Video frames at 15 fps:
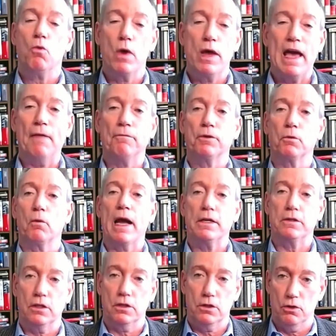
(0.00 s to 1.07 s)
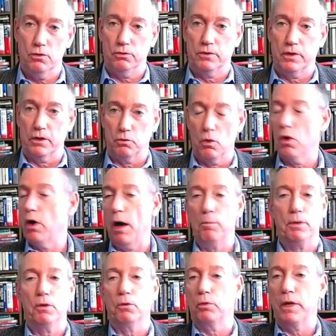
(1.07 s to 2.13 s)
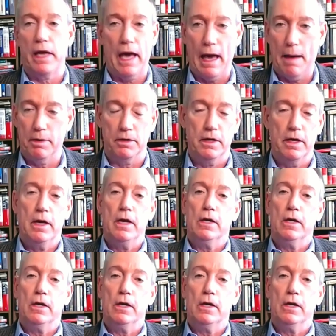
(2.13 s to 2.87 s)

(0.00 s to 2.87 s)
We have the right to use this. We'll help you rehab it.